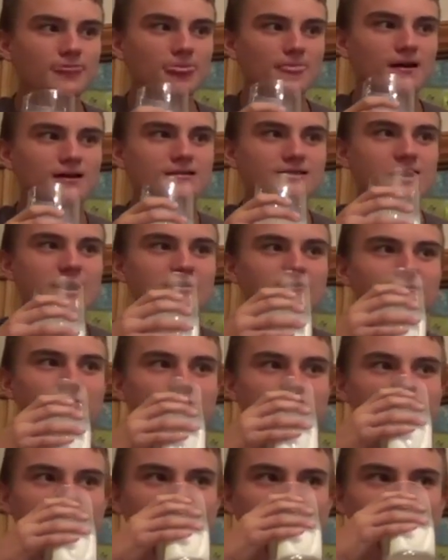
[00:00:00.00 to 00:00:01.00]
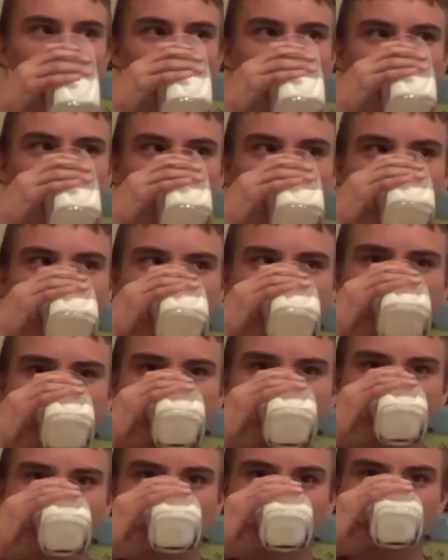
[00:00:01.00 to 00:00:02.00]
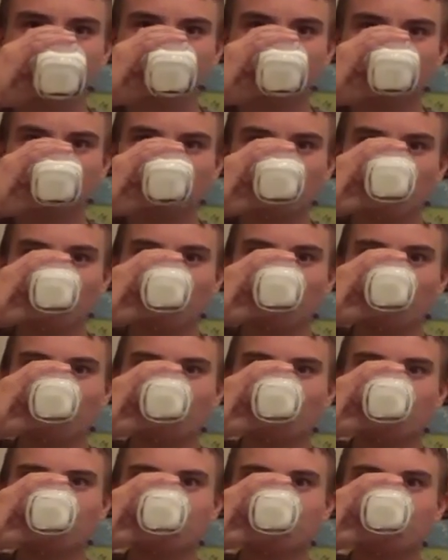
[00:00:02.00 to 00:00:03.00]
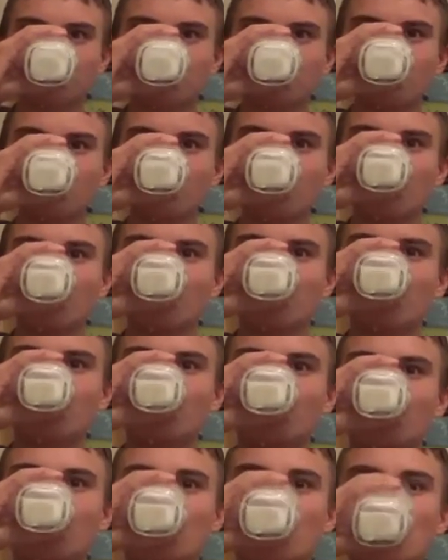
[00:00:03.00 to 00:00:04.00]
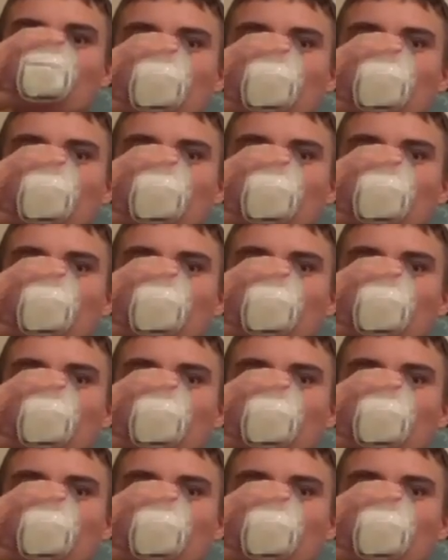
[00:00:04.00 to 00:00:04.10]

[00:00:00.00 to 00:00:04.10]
(silent)